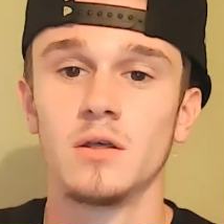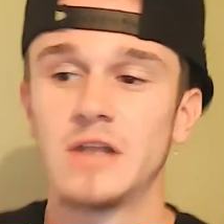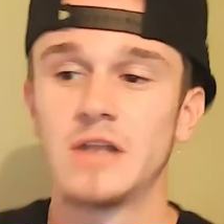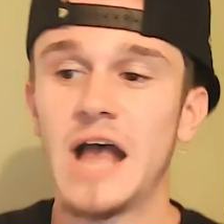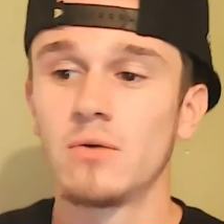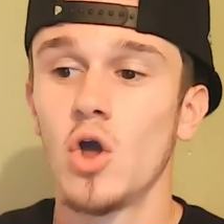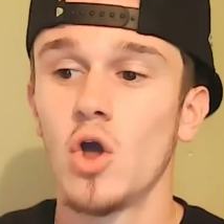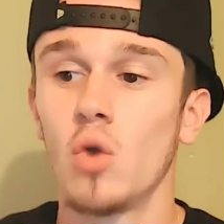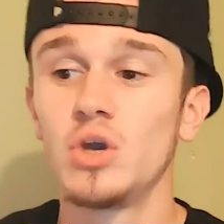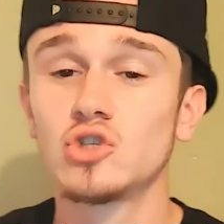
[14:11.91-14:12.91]
So now,
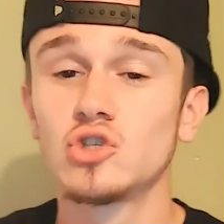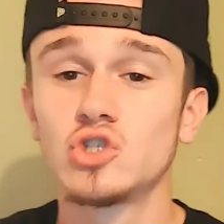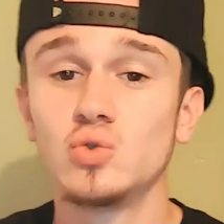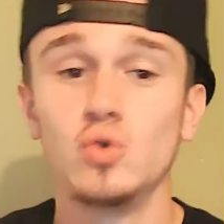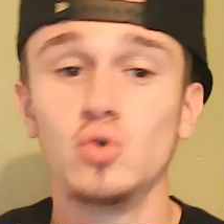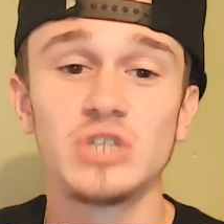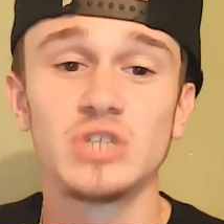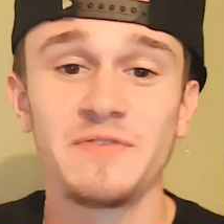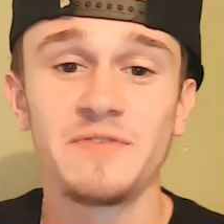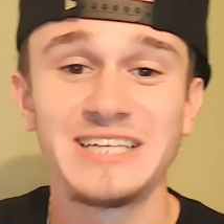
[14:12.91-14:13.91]
we go to who's going
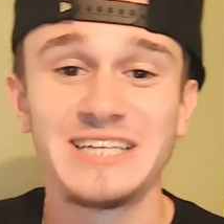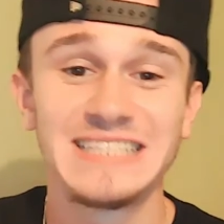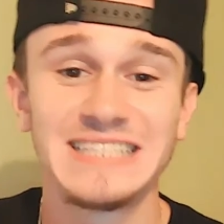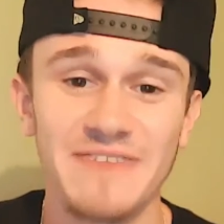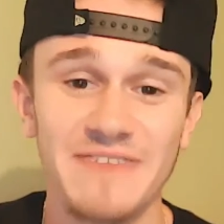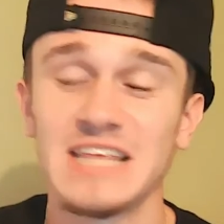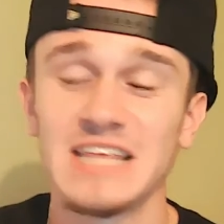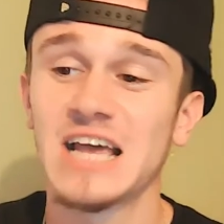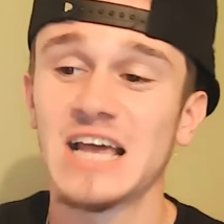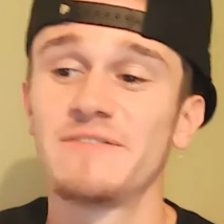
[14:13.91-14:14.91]
to be finishing 7th in
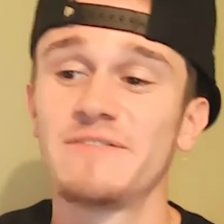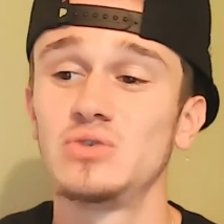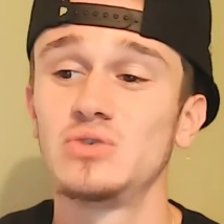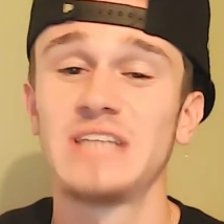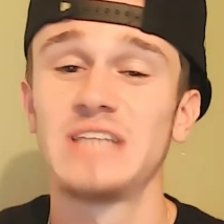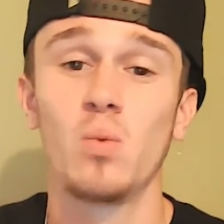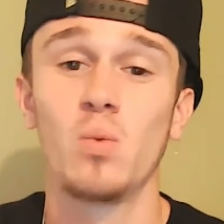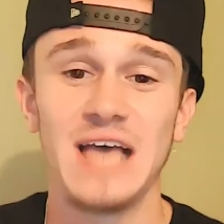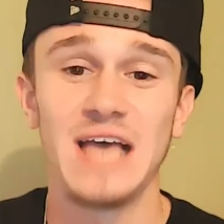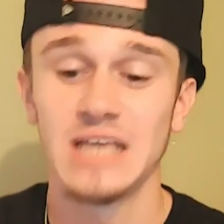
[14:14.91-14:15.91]
the Conference USA
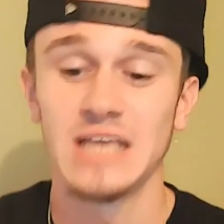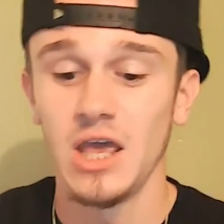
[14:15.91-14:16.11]
West.